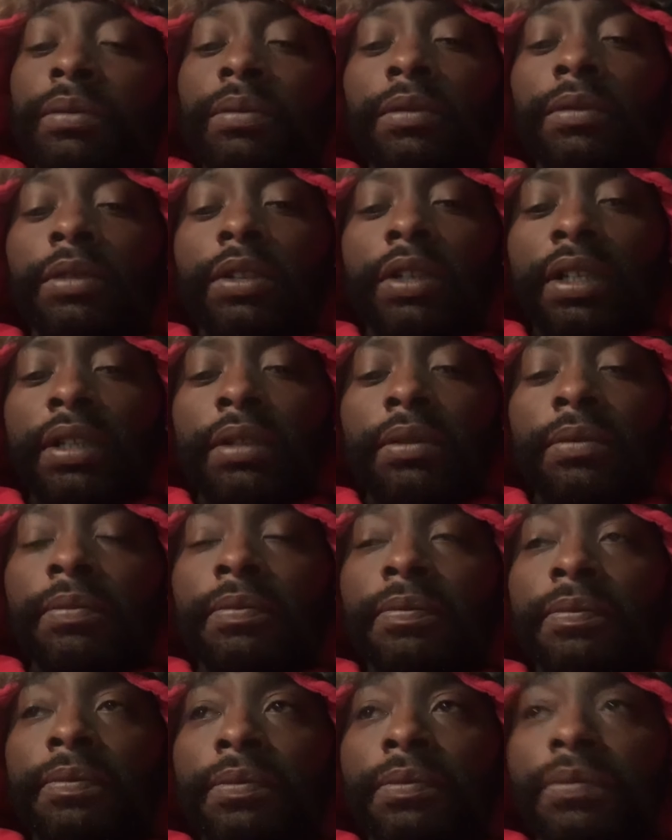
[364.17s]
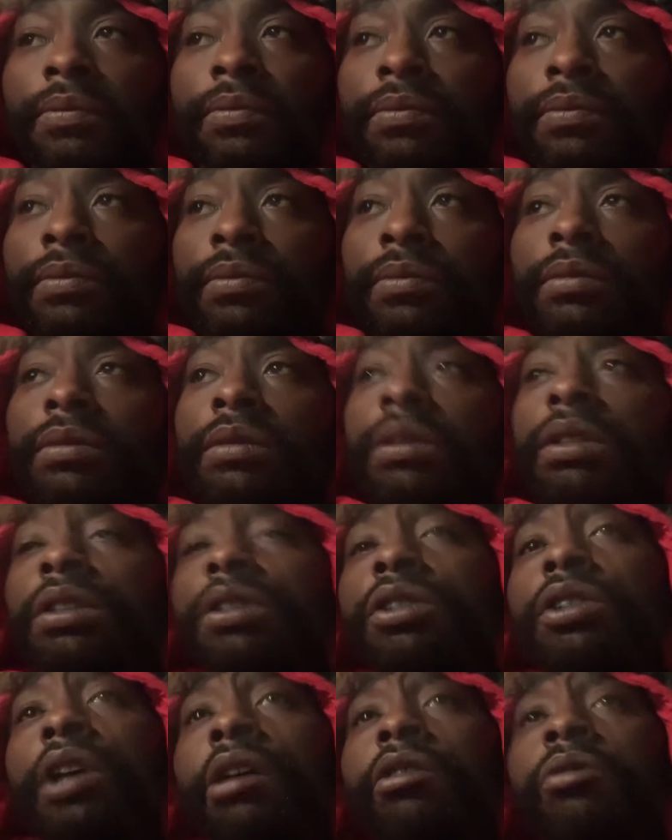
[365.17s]
All right.
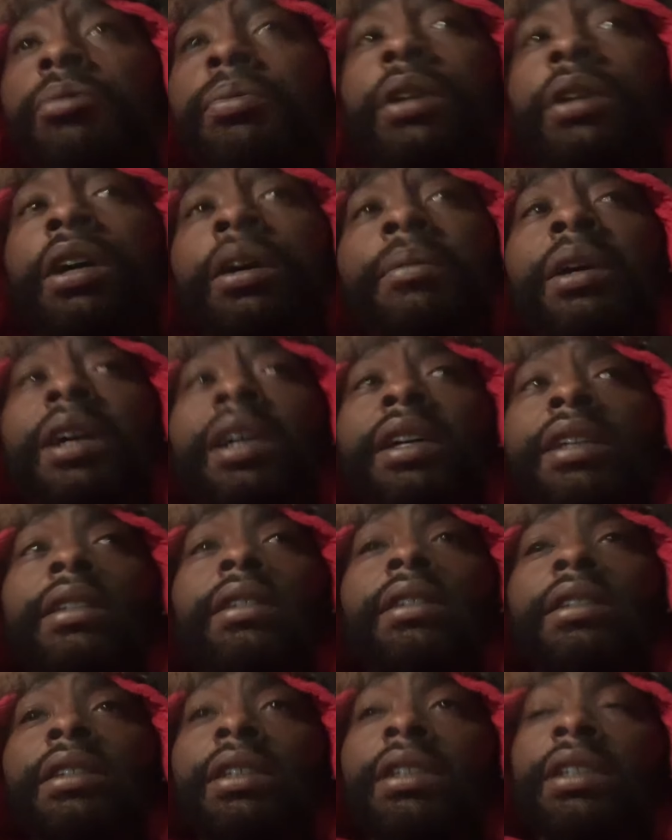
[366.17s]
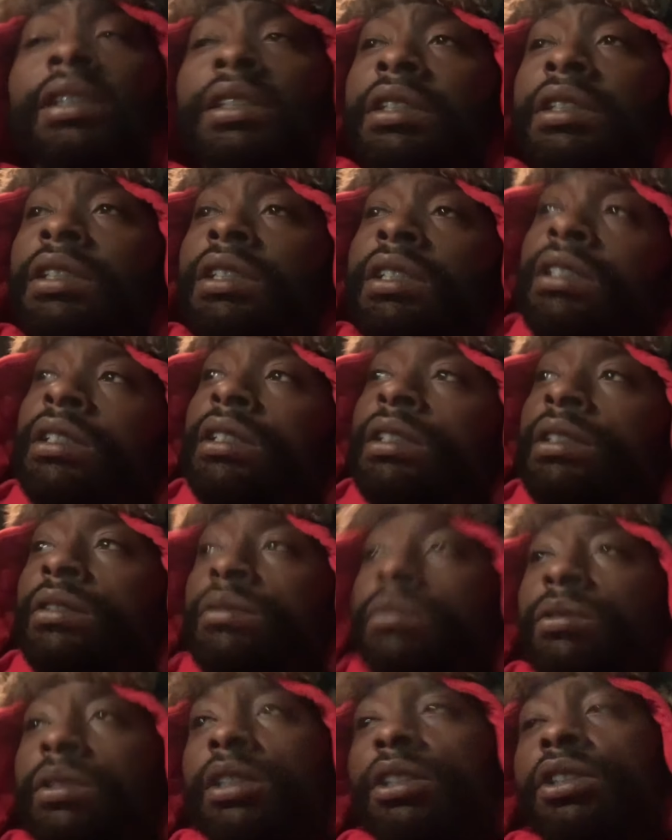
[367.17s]
So I would be up at
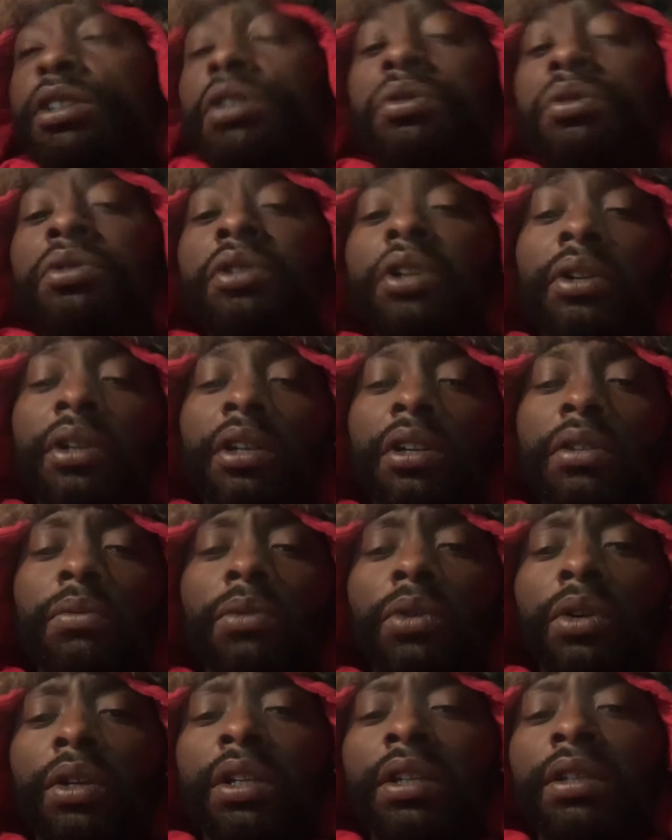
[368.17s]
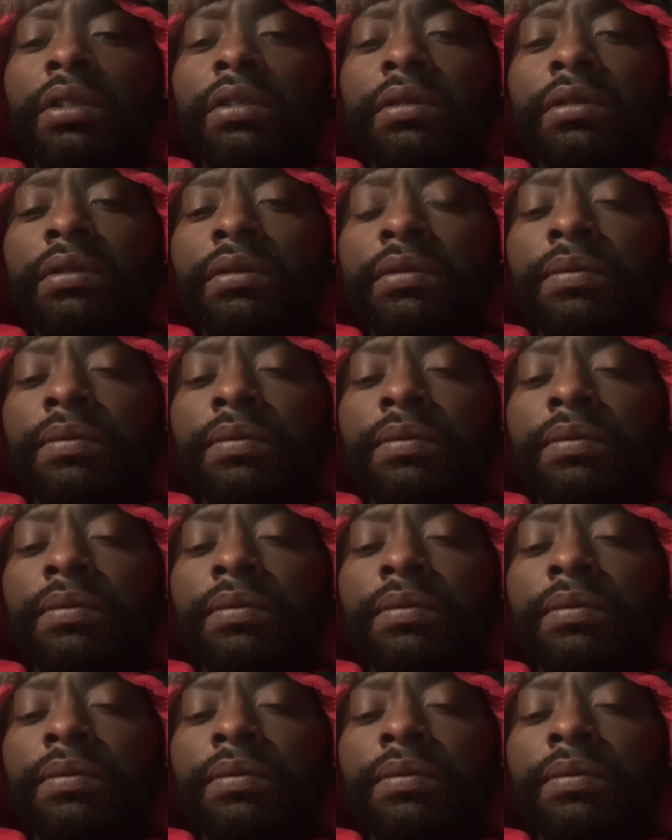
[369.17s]
what, 2.30 in the morning